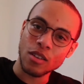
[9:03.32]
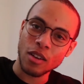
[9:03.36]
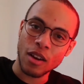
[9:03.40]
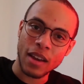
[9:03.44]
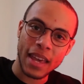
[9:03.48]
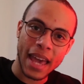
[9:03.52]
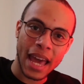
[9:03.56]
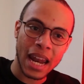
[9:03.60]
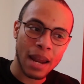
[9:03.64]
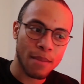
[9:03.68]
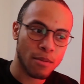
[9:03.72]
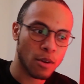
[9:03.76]
you know, a
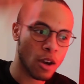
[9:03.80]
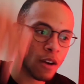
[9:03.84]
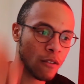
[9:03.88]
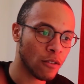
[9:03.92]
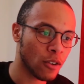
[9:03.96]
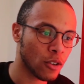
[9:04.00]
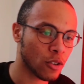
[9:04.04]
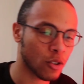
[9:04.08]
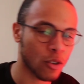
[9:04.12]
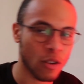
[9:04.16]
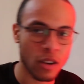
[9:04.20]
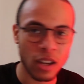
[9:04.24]
canopy over
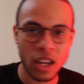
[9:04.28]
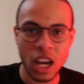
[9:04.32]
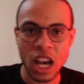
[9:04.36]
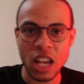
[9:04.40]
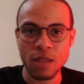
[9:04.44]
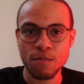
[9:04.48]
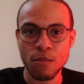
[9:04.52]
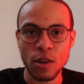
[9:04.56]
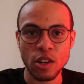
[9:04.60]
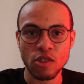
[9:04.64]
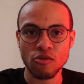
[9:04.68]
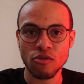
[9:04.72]
you, so you don't get
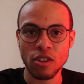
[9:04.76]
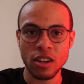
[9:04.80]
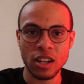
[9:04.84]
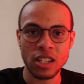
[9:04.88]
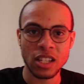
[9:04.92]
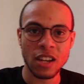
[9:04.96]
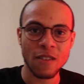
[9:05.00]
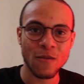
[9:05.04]
as much rain as